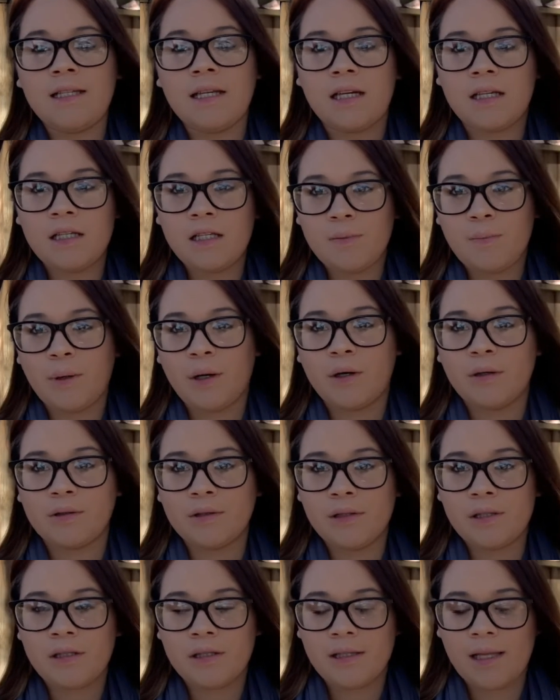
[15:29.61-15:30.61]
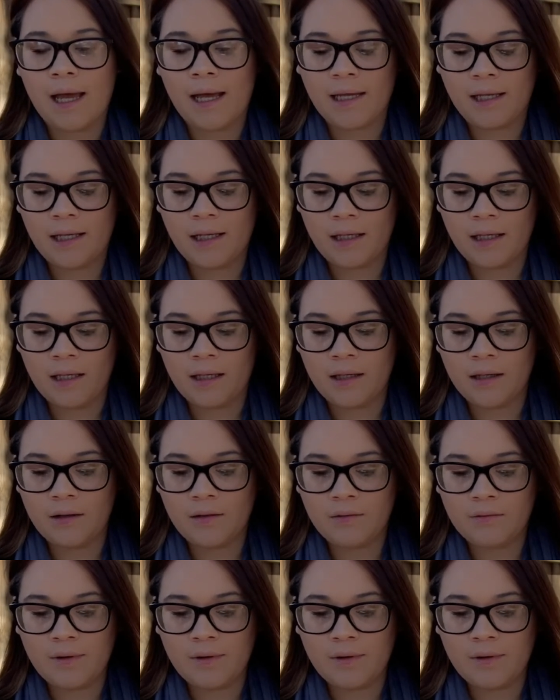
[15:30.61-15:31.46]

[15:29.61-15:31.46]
his post that he